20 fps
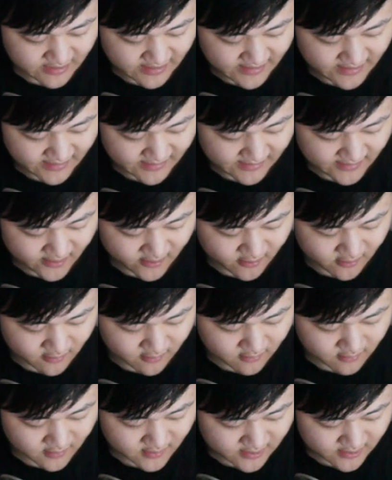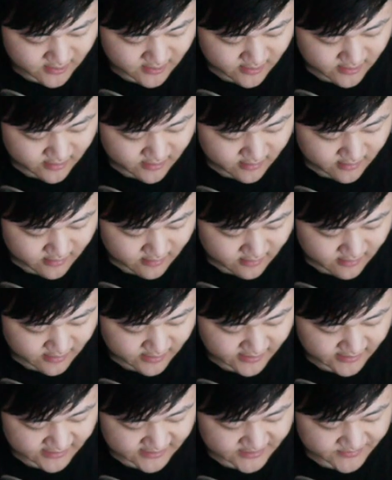How
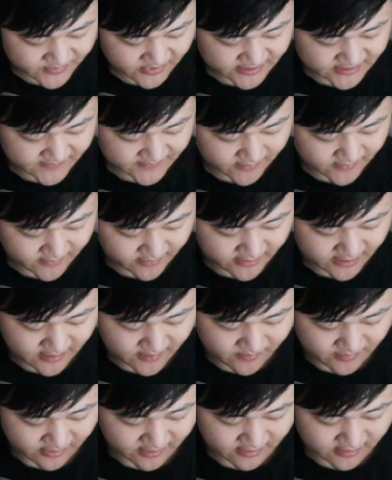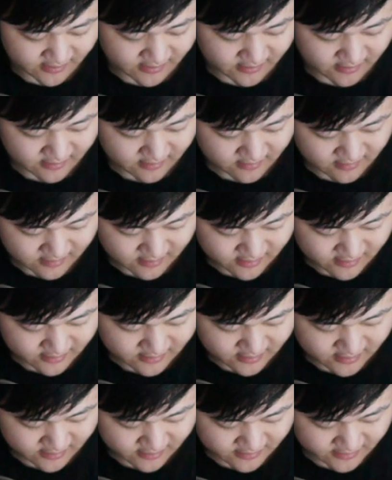expensive will that be on
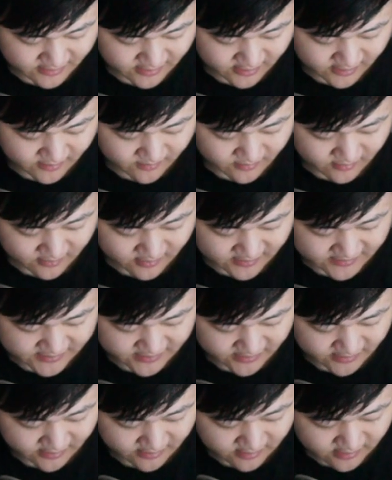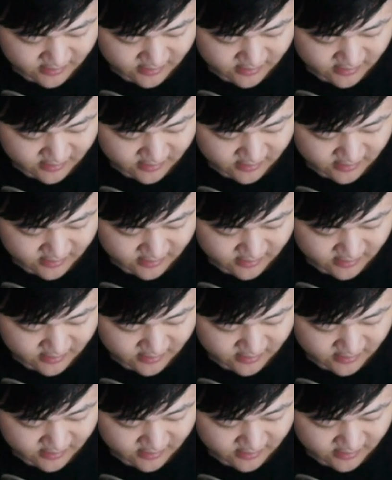our on our team? Let's see.